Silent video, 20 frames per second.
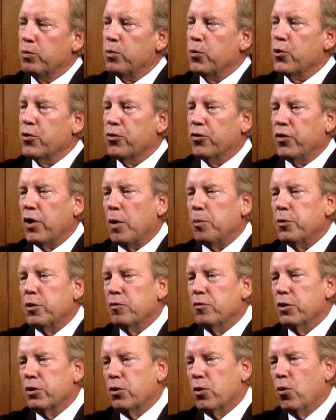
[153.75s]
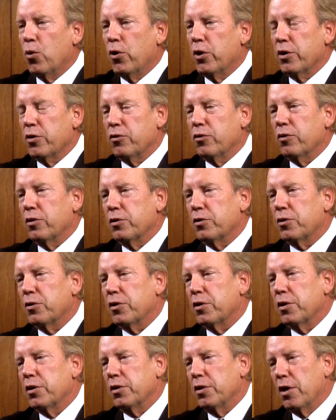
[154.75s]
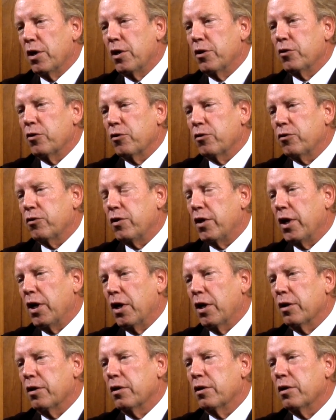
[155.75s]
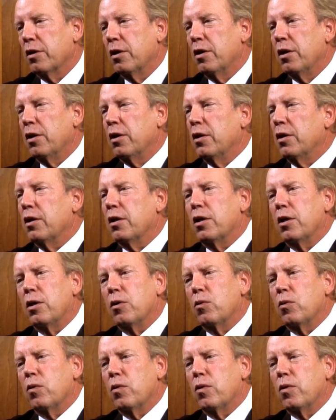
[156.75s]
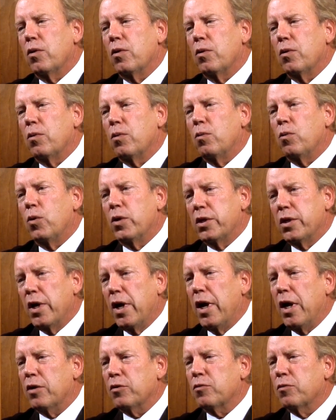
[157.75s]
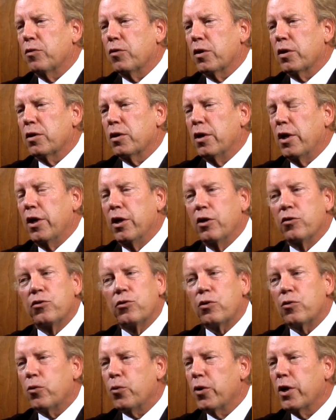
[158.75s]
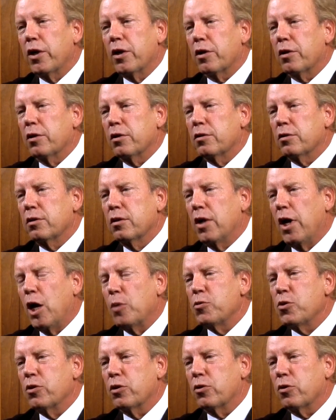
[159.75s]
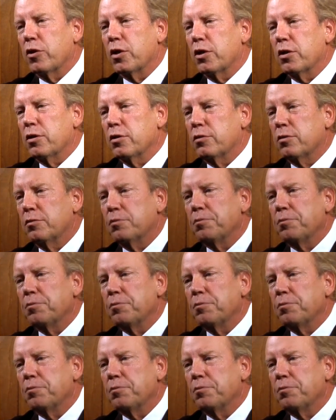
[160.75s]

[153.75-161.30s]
perceptive in court as an attorney to understand what to ask for. And it's critical, absolutely critical.